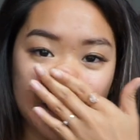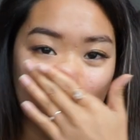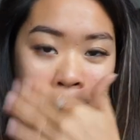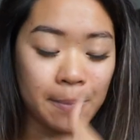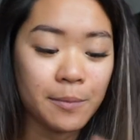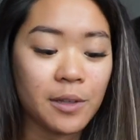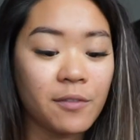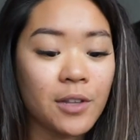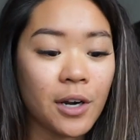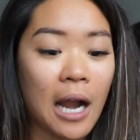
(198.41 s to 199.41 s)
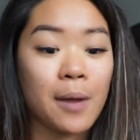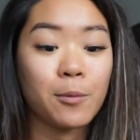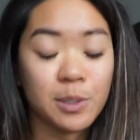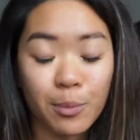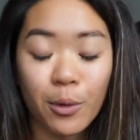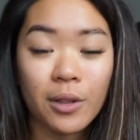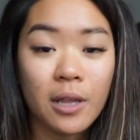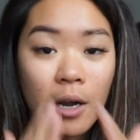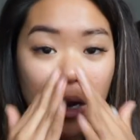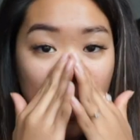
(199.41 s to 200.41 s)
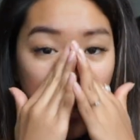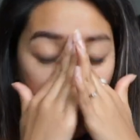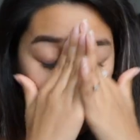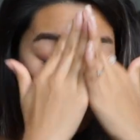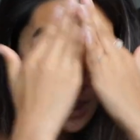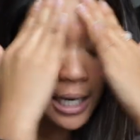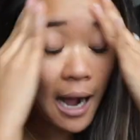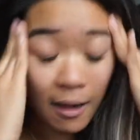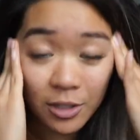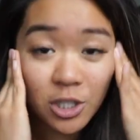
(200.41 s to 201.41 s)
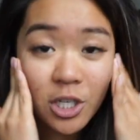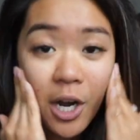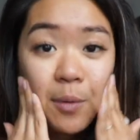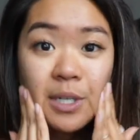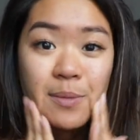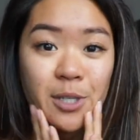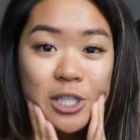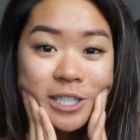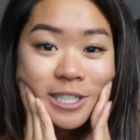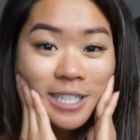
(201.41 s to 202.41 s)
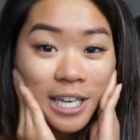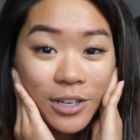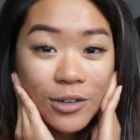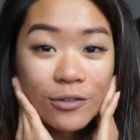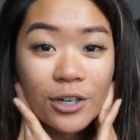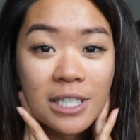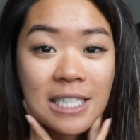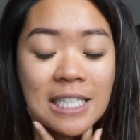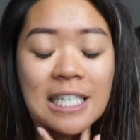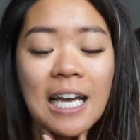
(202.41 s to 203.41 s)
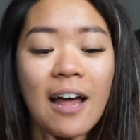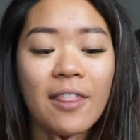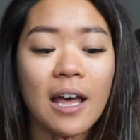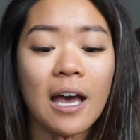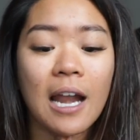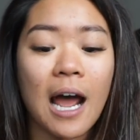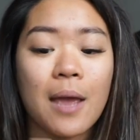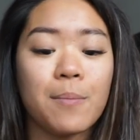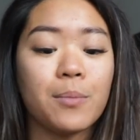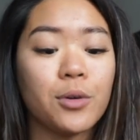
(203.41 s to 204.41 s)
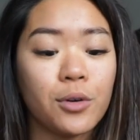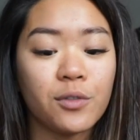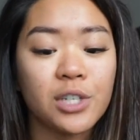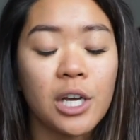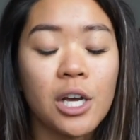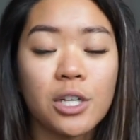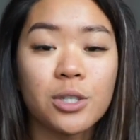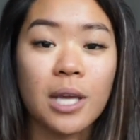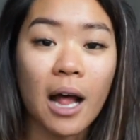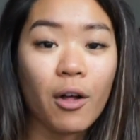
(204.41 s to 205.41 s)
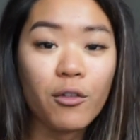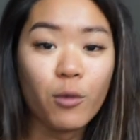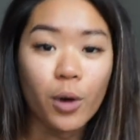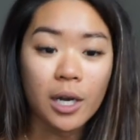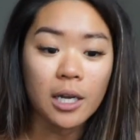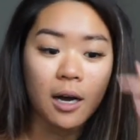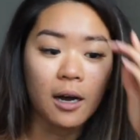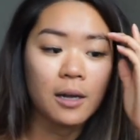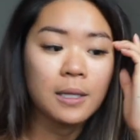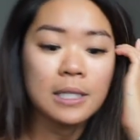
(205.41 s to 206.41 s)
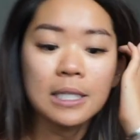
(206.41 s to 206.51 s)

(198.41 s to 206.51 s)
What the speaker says: So I lived there, I was born there, went to college there, I went to Michigan State University, and then I moved to California